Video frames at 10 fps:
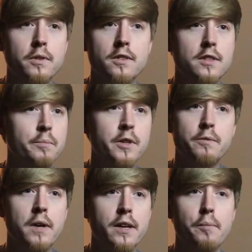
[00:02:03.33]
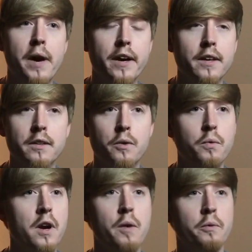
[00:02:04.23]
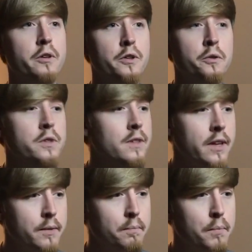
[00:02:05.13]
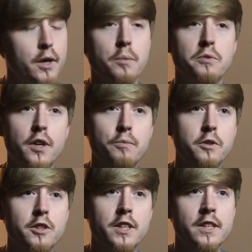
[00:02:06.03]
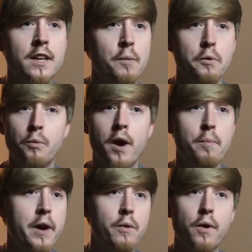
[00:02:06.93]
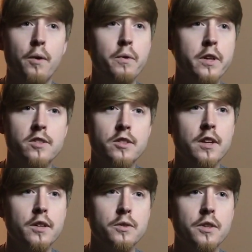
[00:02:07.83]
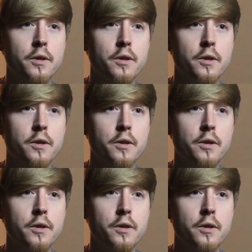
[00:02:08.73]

Because I mean, if I get back into what I want to do and like become selfish again, I'll be right back where I was. You know, so.